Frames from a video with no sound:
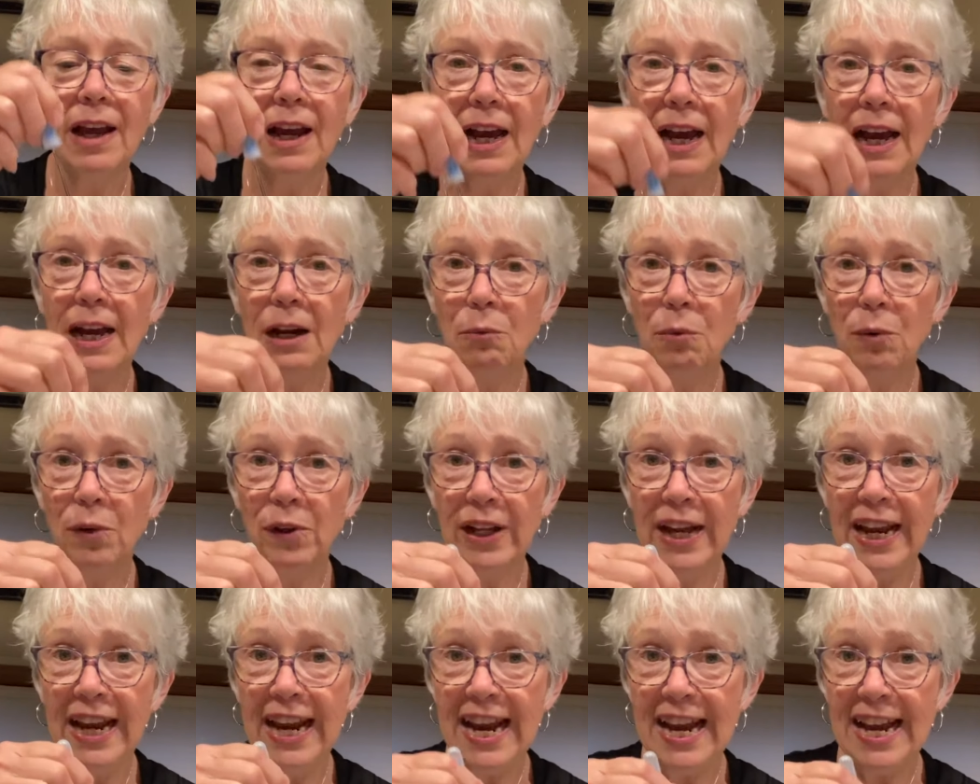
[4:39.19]
I
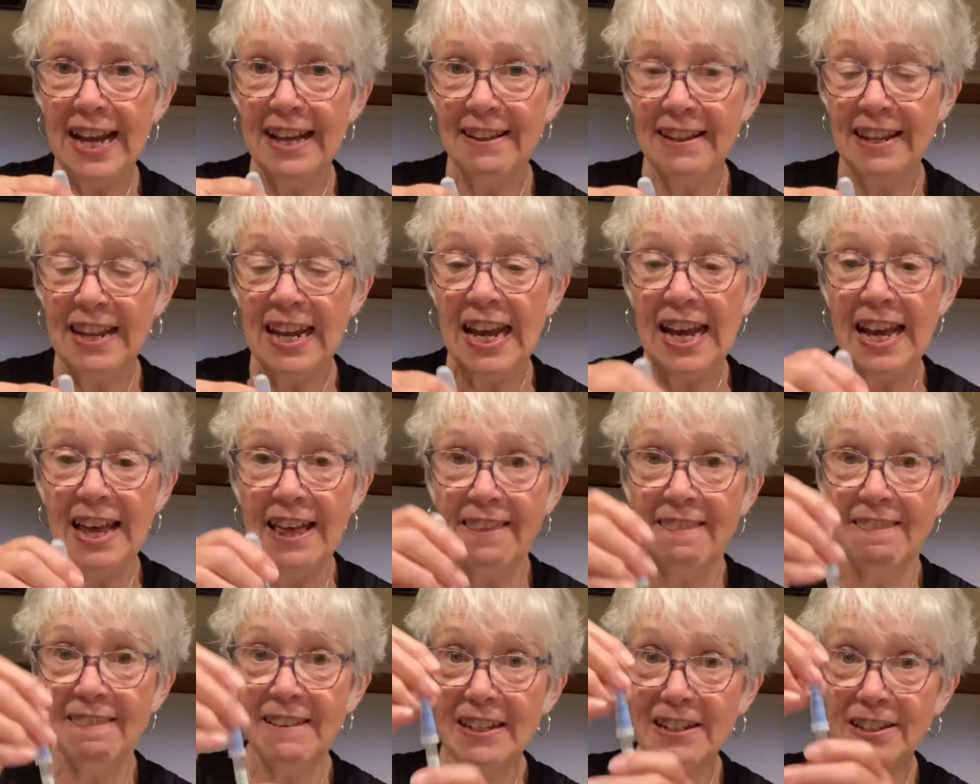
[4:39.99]
will add
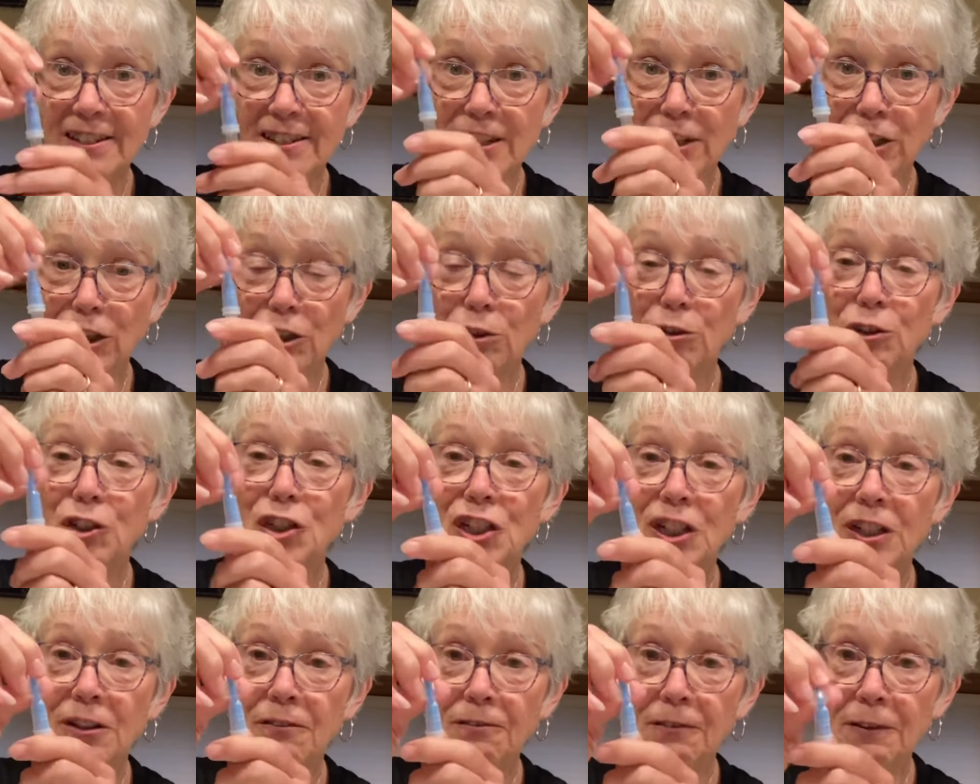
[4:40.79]
the
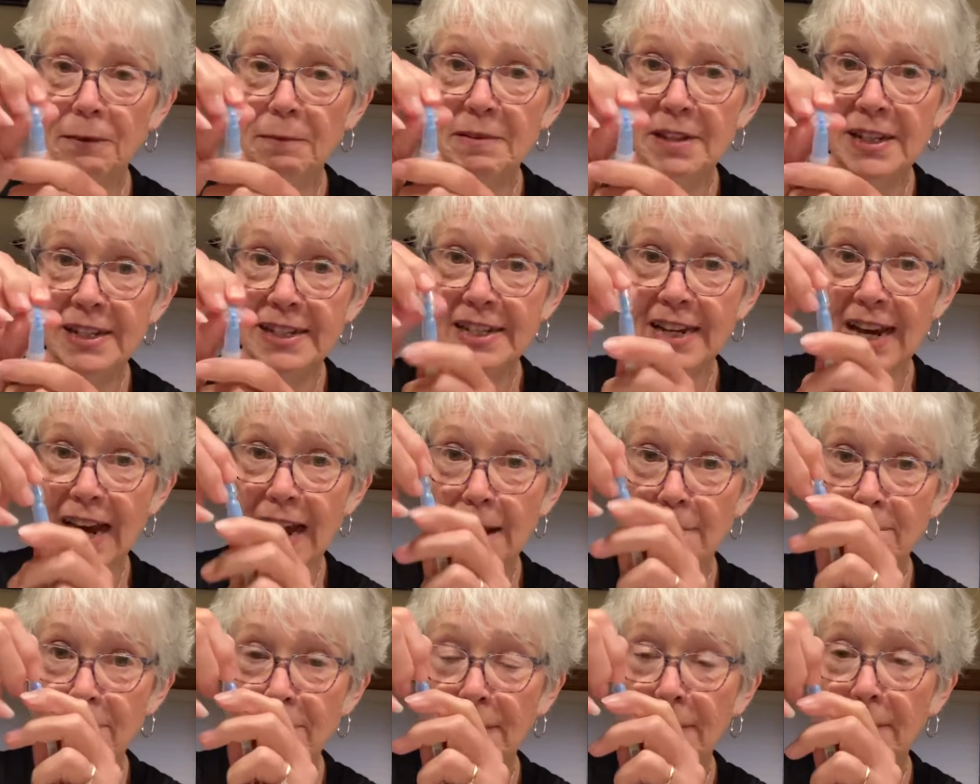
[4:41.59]
solution from the
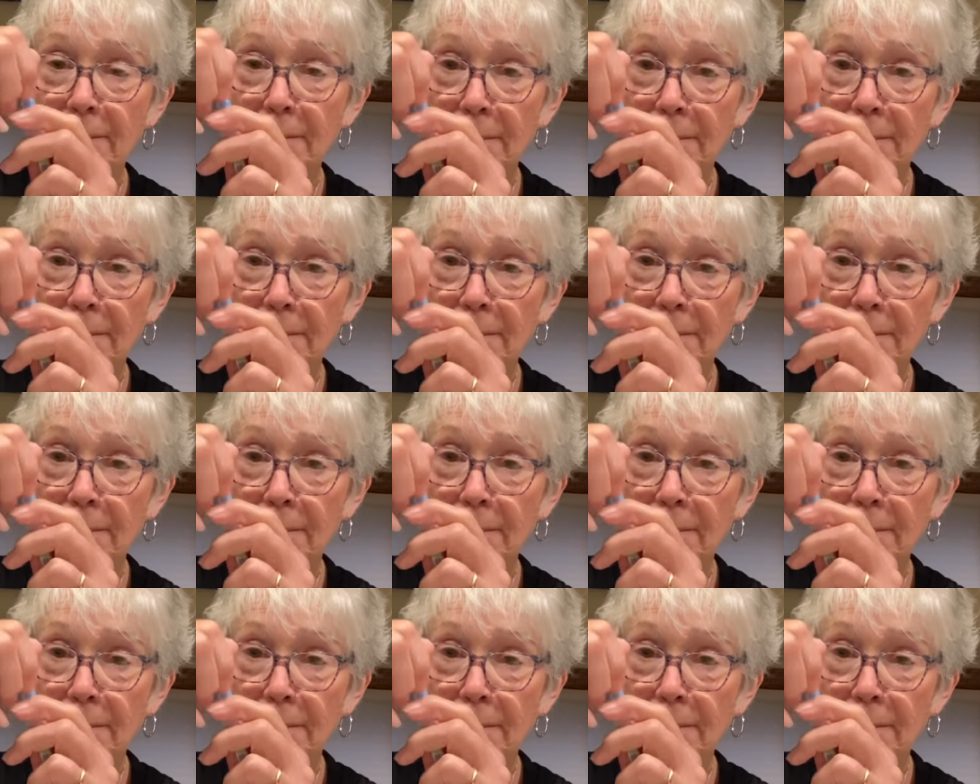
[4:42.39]
top